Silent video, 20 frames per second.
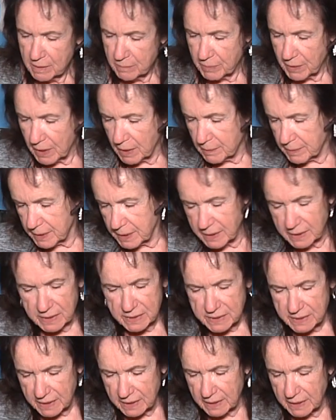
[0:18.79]
Barbie
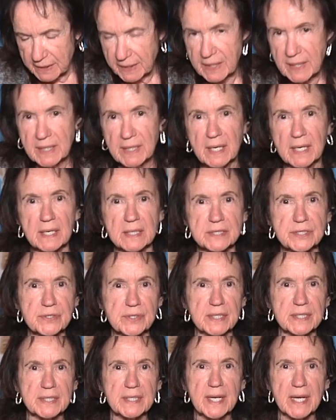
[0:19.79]
is an
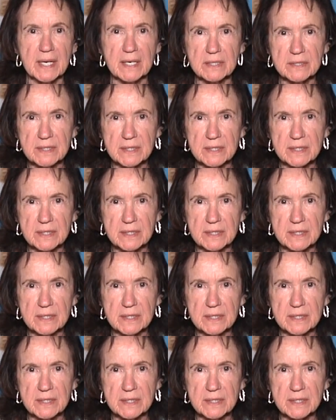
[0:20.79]
Australian cattle